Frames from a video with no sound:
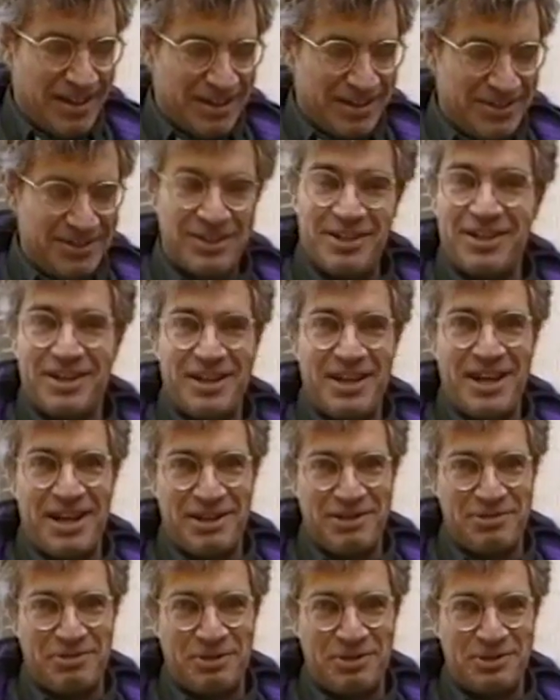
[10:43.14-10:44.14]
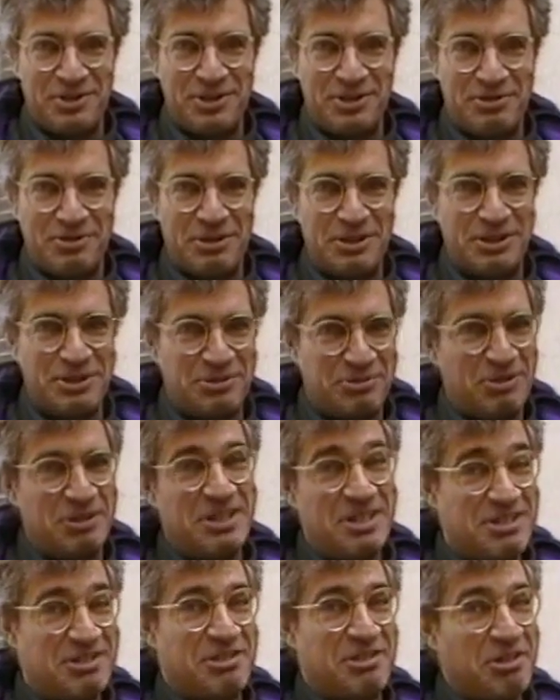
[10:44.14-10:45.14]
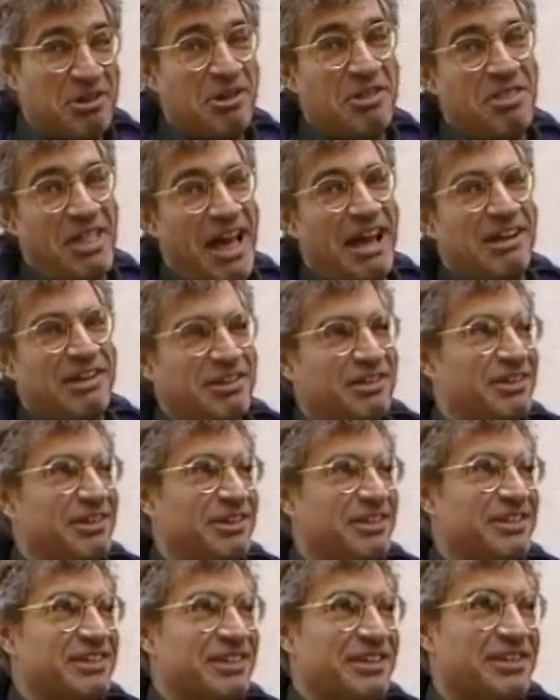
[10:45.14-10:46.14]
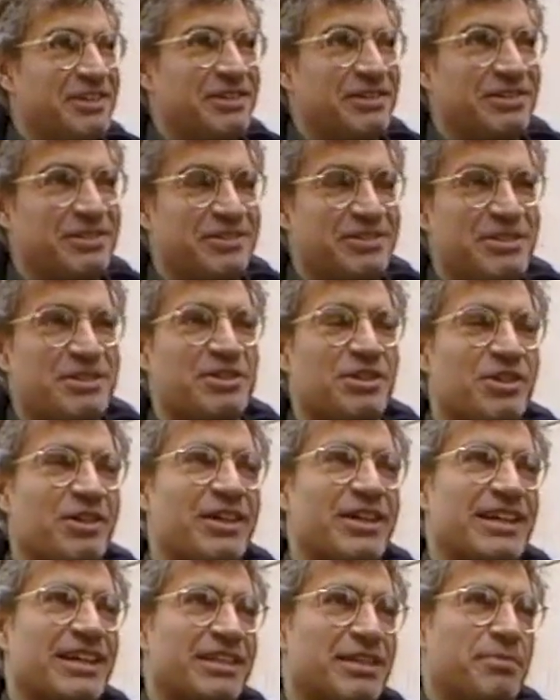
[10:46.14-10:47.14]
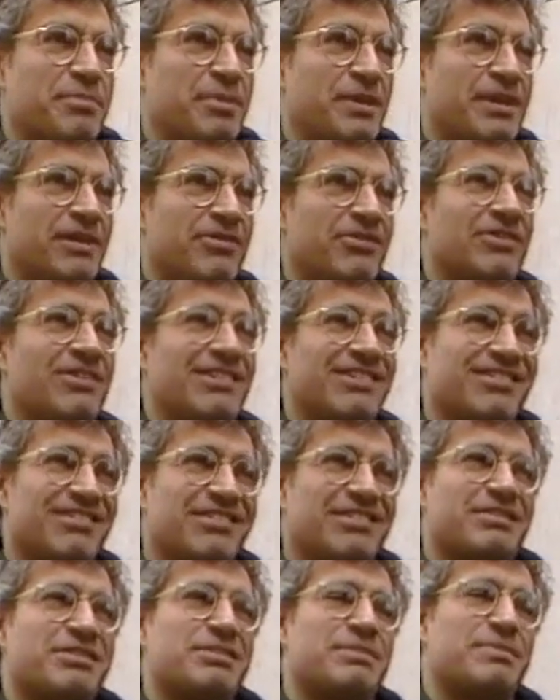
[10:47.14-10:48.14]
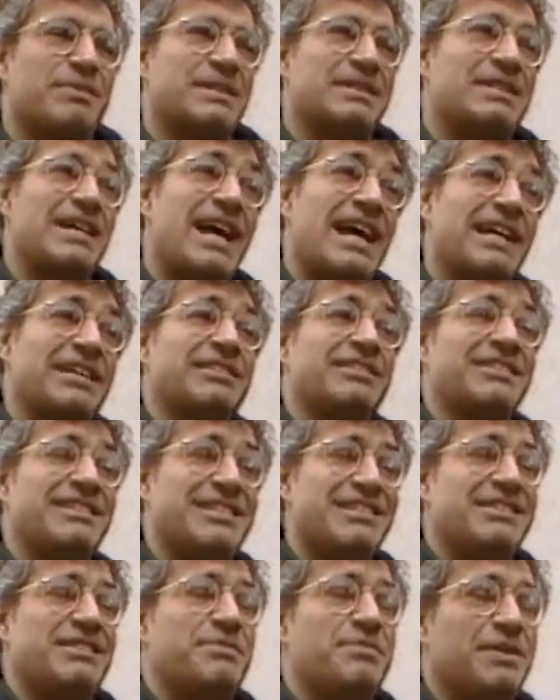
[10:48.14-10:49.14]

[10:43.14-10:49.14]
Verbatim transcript: it's again, it's one of those situations where it doesn't look that good. You know, just looking at the piece, it doesn't look spectacular. It is